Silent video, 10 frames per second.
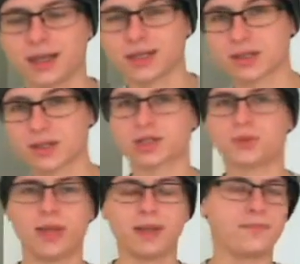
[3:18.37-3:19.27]
less of the
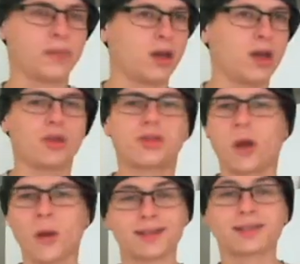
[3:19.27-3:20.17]
sweet.
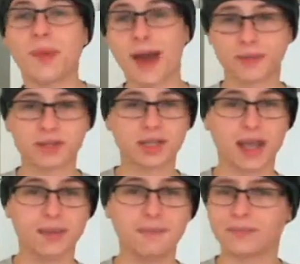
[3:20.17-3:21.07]
Throat hits about the
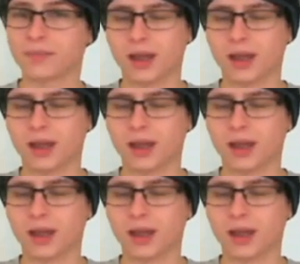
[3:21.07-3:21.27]
same.